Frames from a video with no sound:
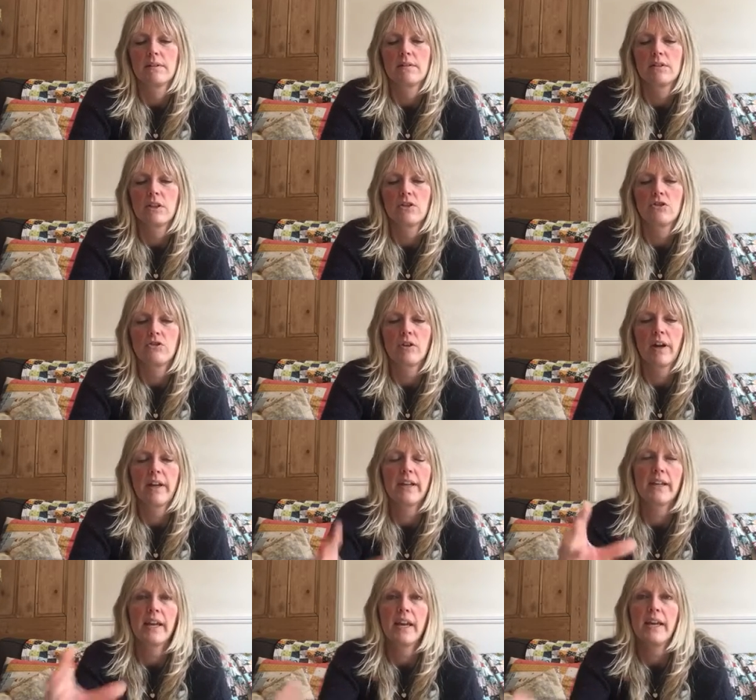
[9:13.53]
So try
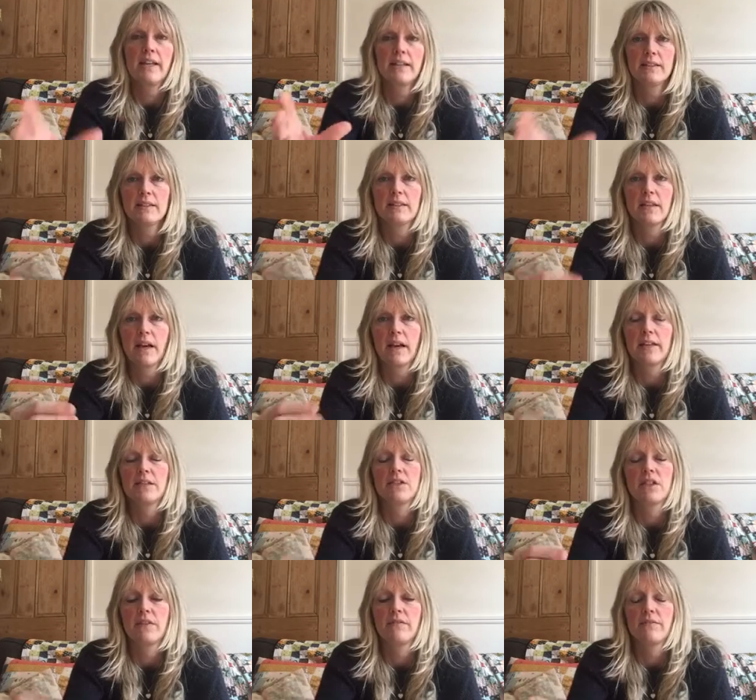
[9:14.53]
and get into that
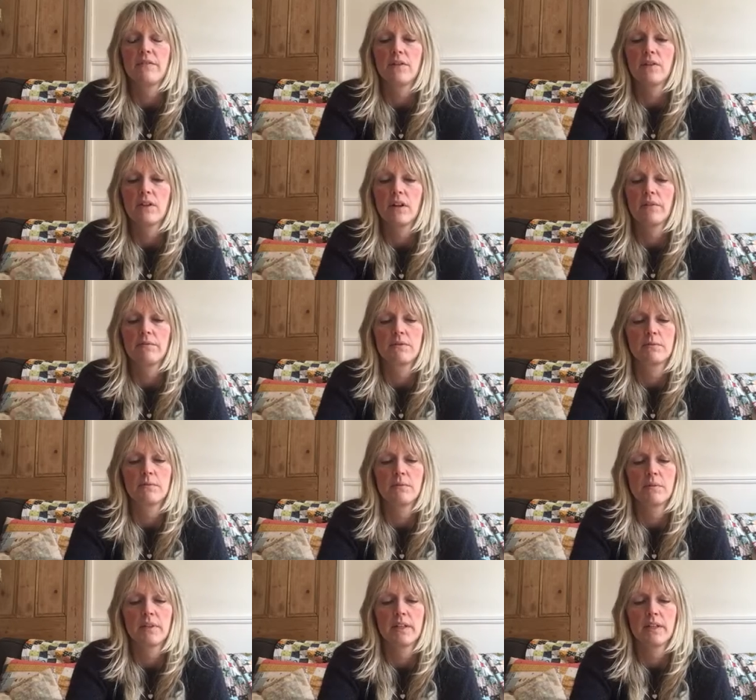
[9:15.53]
energy and feel
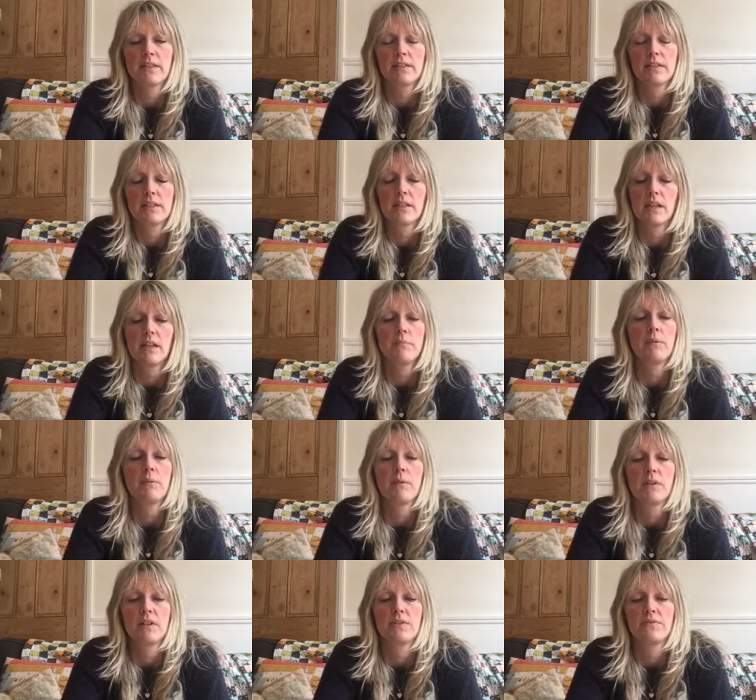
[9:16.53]
comfortable with it, because it's going to be
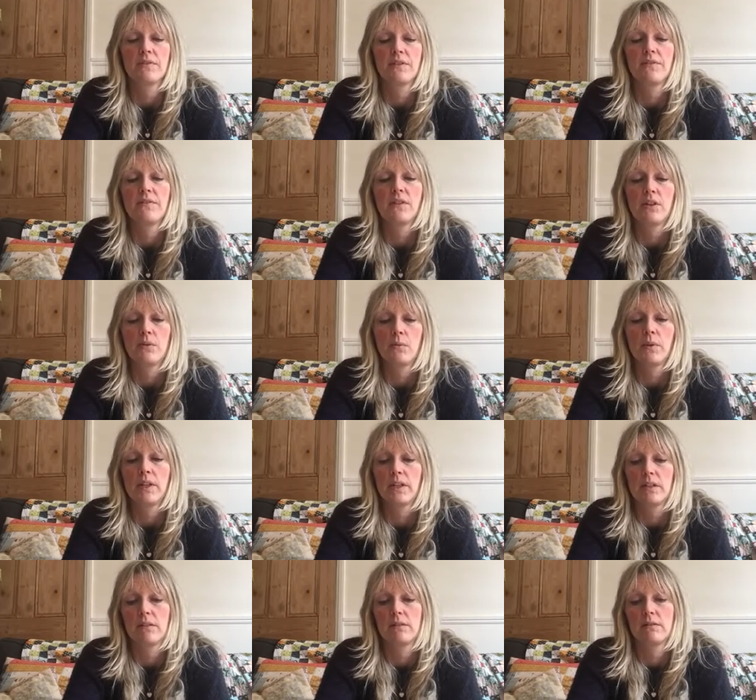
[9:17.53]
with us for a few
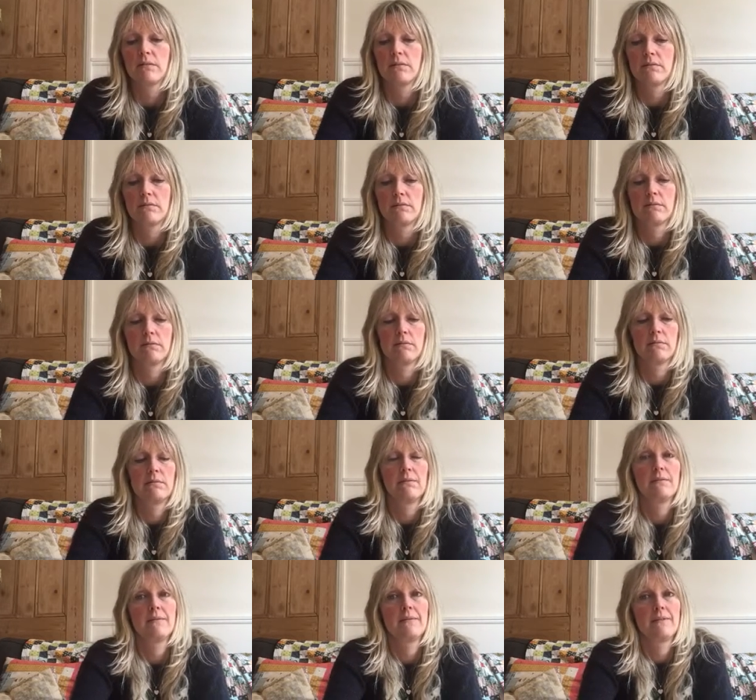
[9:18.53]
weeks.
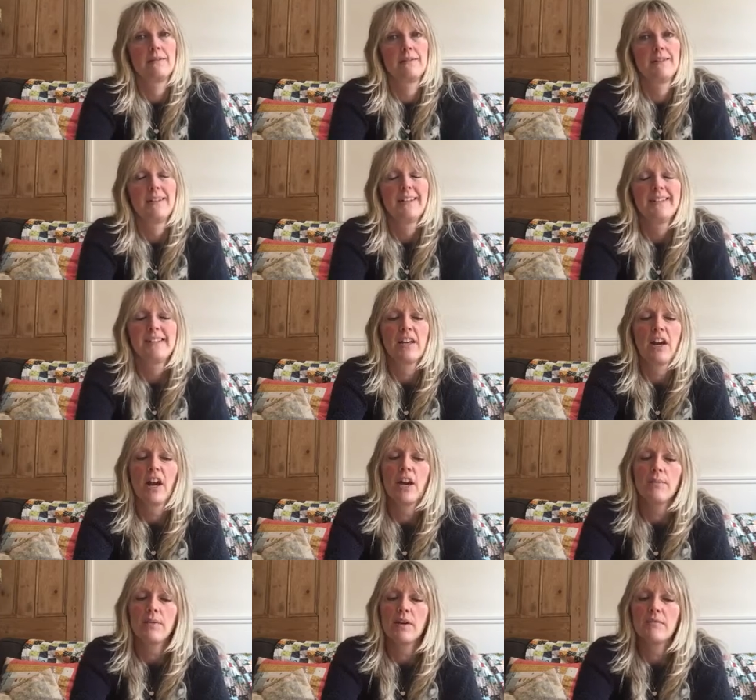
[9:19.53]
So I
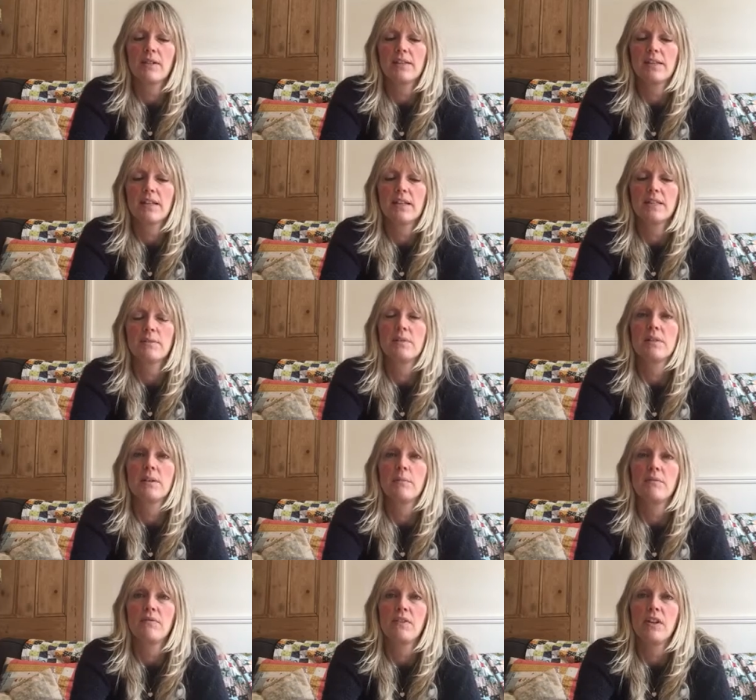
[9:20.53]
hope that resonates with
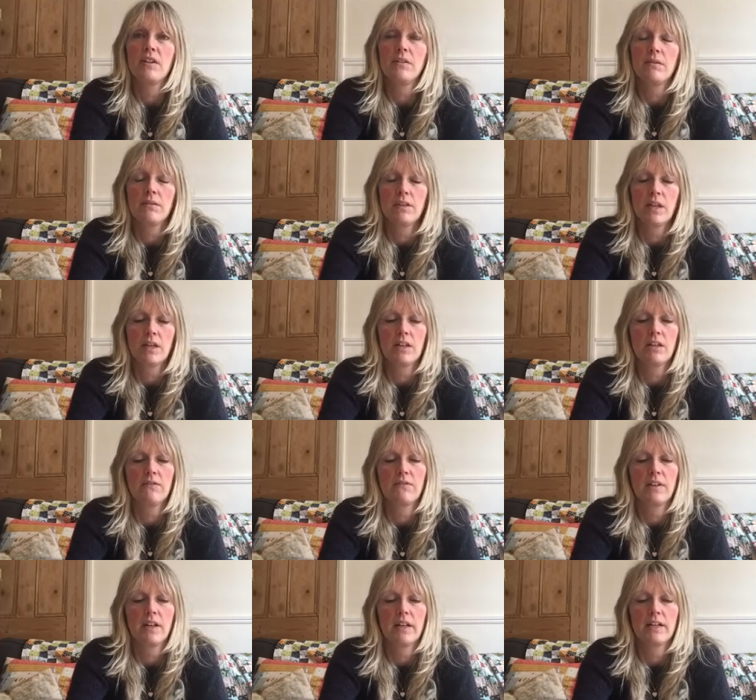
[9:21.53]
some of you. Thank you
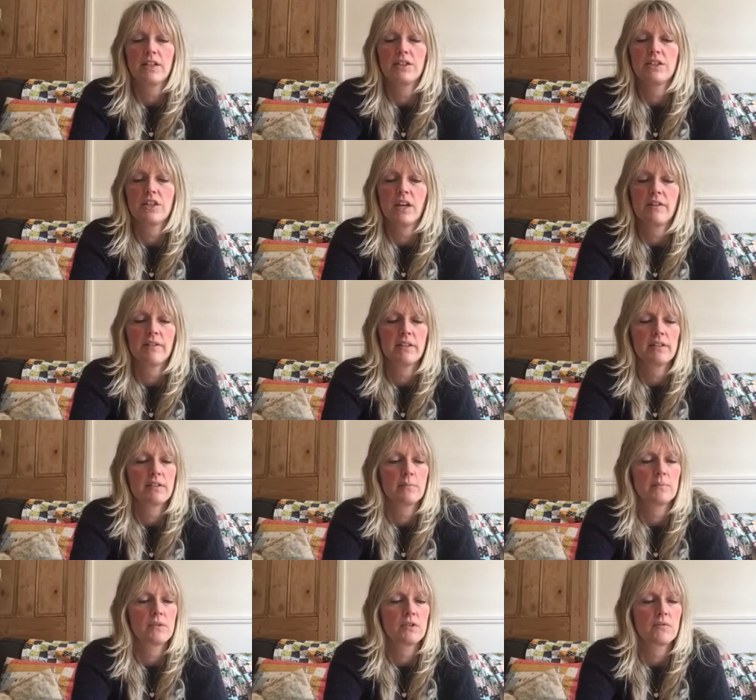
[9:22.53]
for liking, sharing,
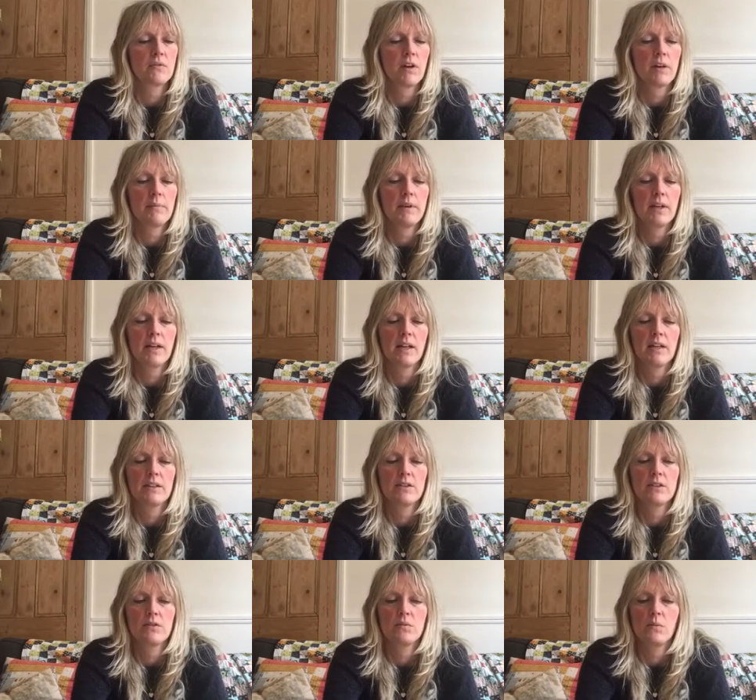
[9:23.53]
subscribing, and
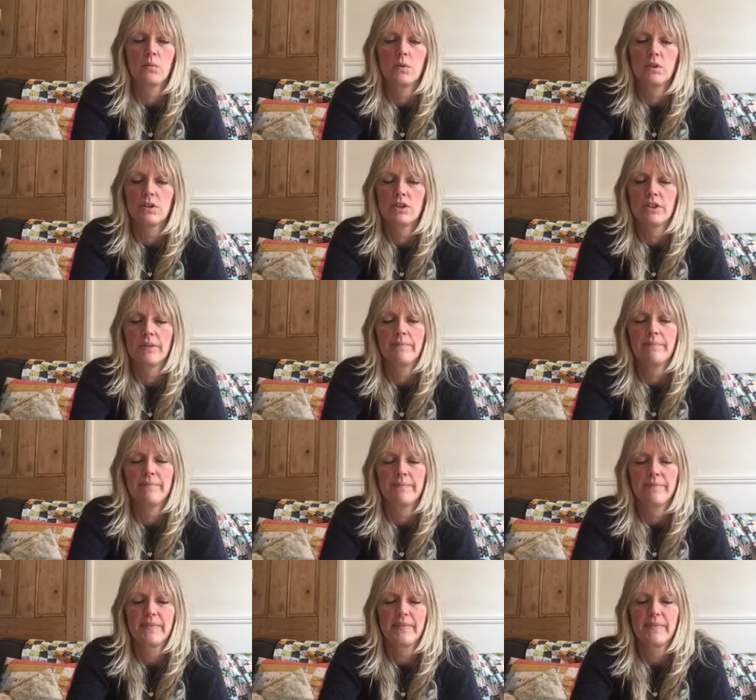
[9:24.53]
just watching.